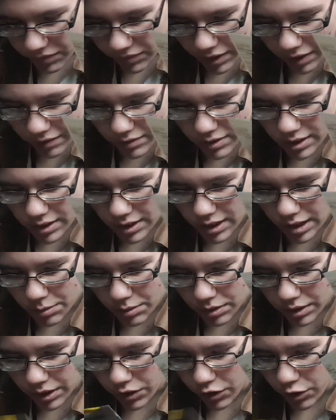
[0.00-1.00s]
going to send them a
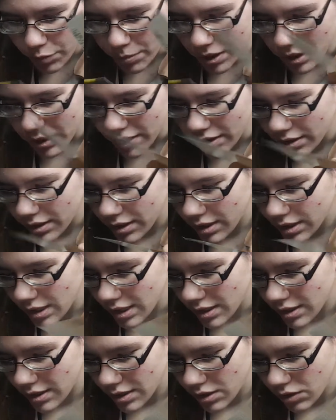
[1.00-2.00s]
letter about this, because
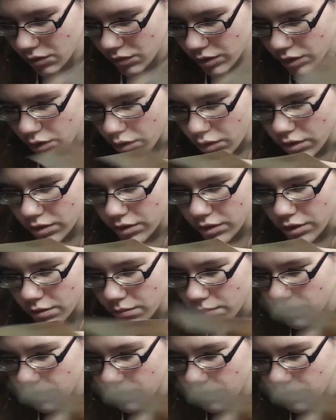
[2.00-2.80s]
that's like really awesome.